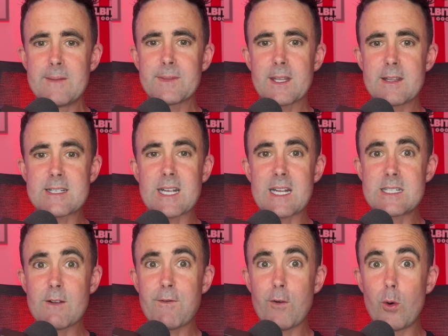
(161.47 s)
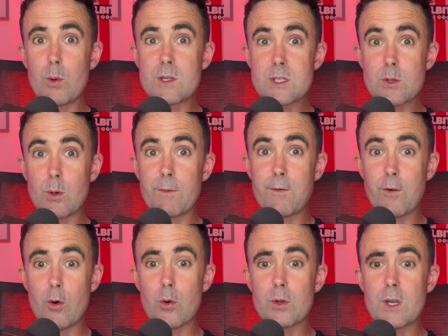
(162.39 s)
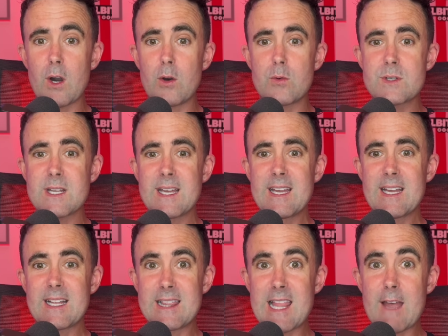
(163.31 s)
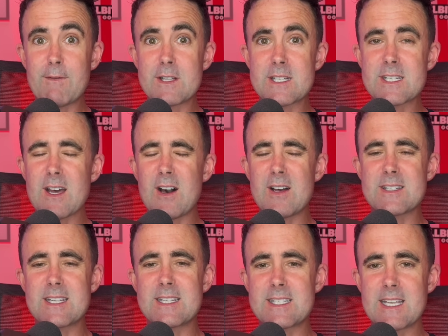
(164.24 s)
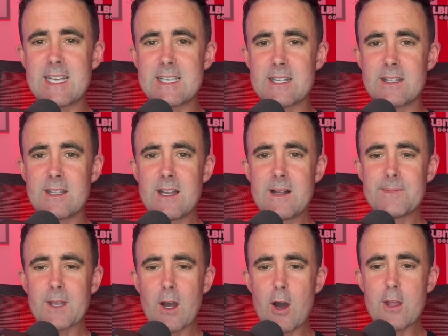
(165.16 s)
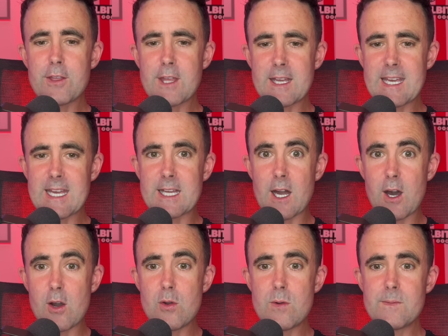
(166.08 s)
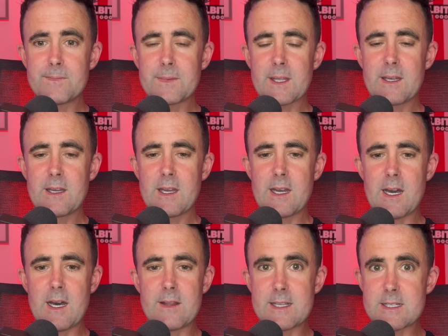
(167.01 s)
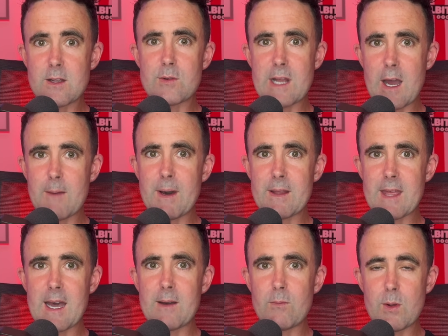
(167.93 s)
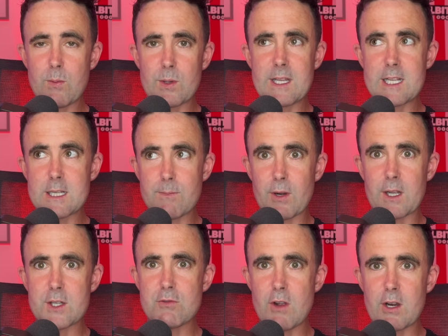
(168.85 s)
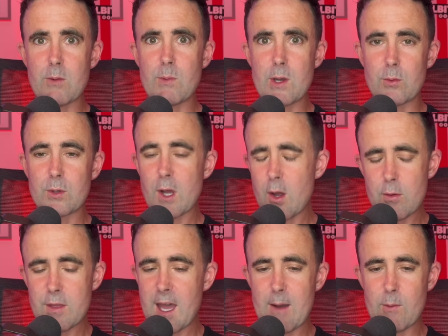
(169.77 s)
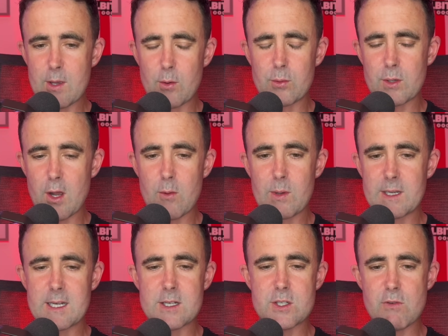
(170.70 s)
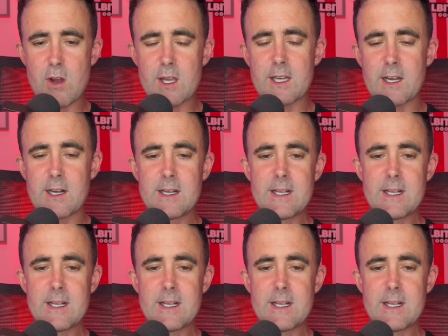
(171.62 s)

The centre forward scored 4 goals, 11 starts this season. I think he'd go. There's no doubt about that. We would need to bring a striker, and we all know that. We all know we need a striker.